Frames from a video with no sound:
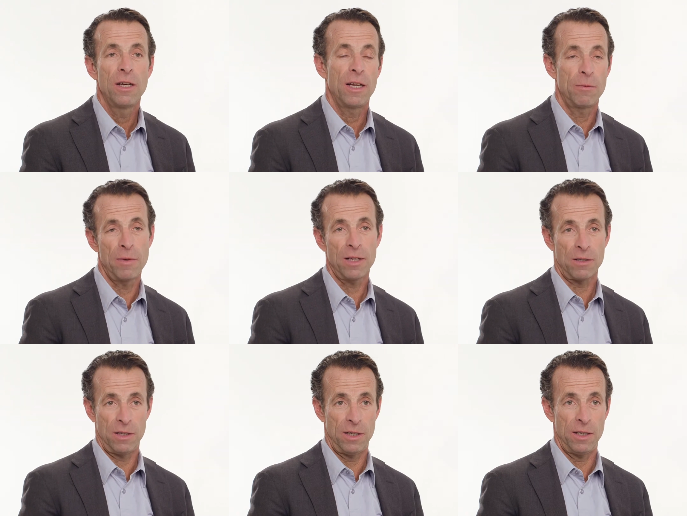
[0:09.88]
and a
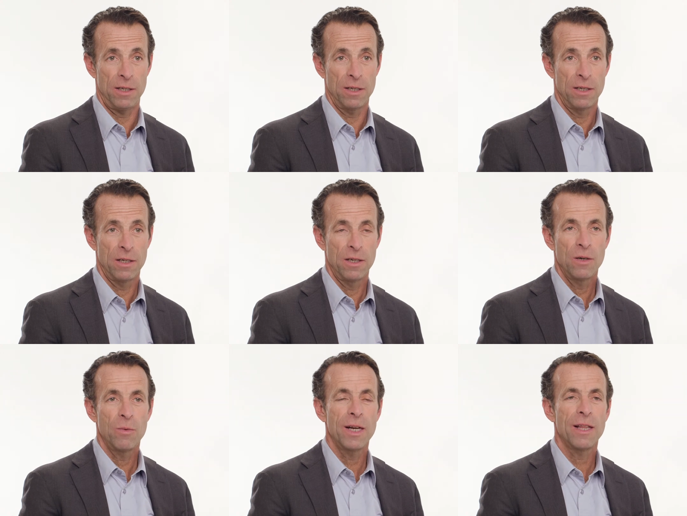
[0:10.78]
medical need.
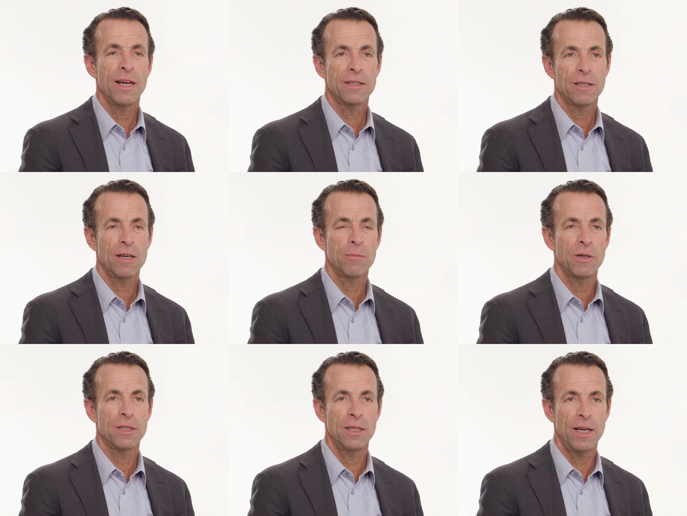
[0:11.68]
What I'd like to talk
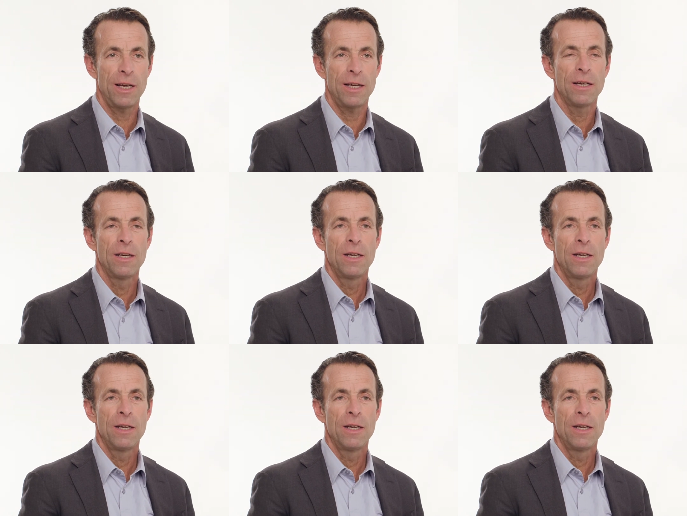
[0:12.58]
about today